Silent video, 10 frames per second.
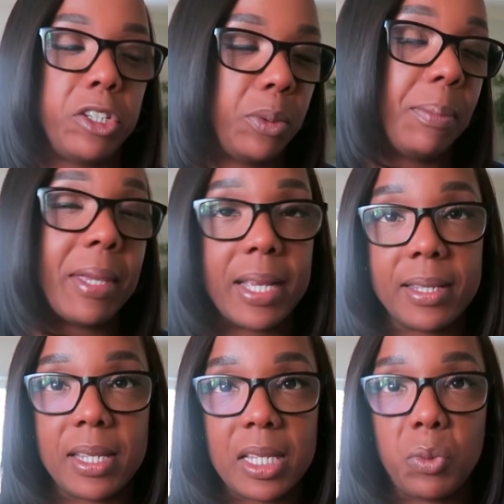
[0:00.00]
to it,
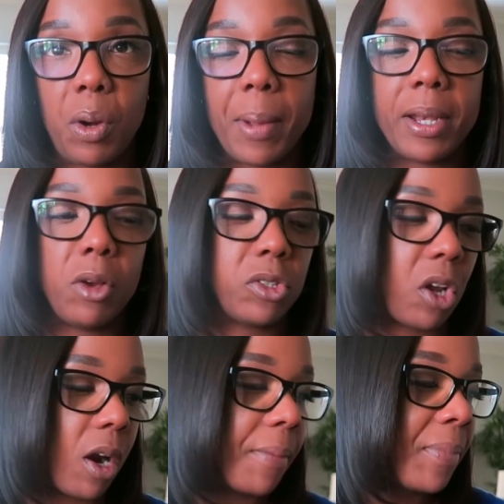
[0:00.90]
because this is where my notes
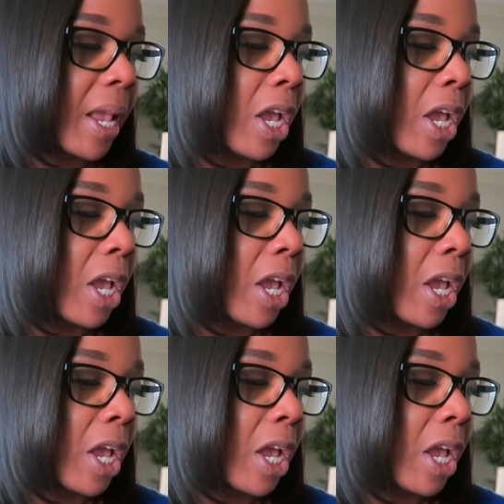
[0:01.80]
are.